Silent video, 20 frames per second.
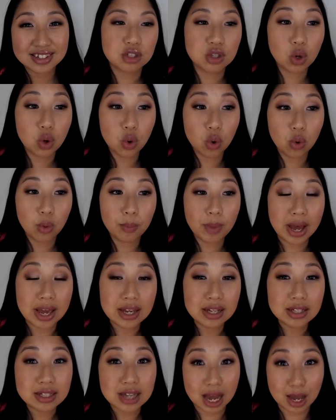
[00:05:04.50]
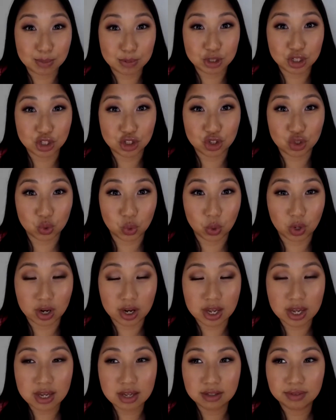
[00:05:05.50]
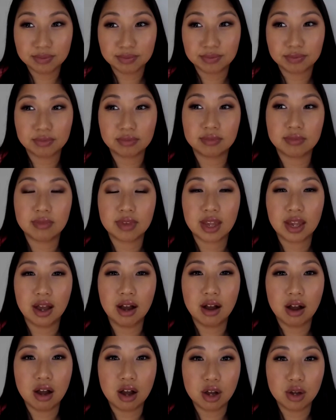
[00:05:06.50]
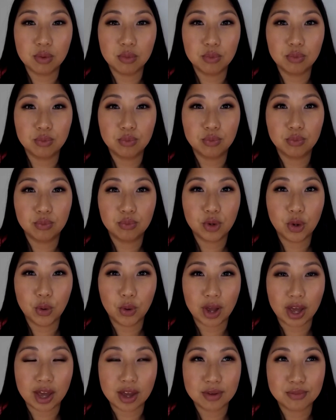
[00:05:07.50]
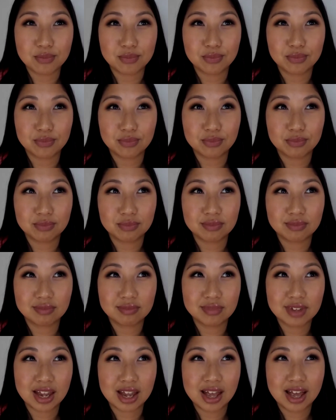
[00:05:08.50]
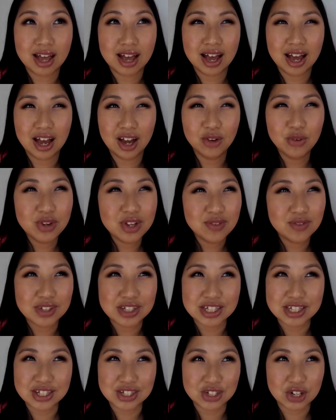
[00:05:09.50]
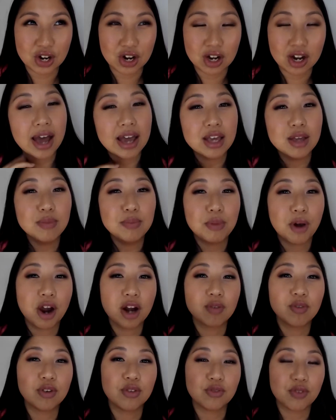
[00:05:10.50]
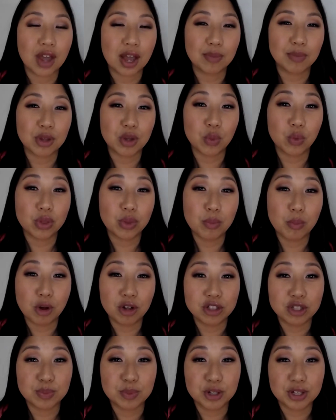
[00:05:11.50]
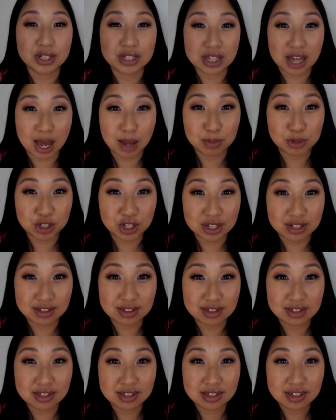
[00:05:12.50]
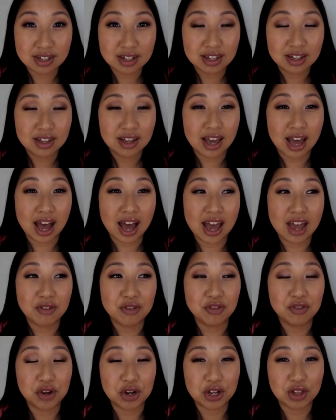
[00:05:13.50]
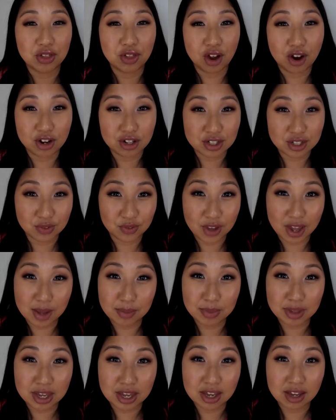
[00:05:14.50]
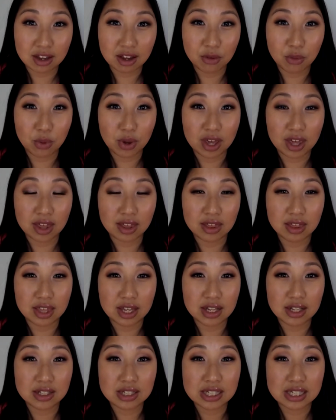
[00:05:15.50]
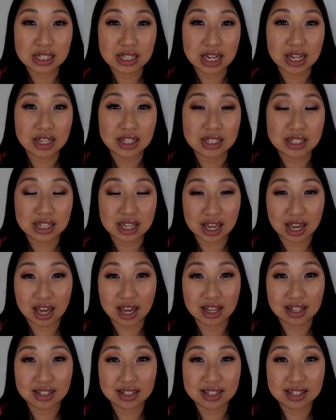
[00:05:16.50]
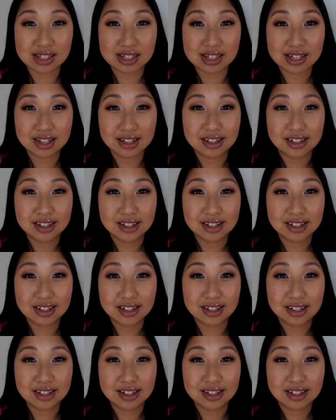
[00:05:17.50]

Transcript: so my adoption story um okay how do i even start i am part of a family with multiple adoptions I have a very large family with six kids.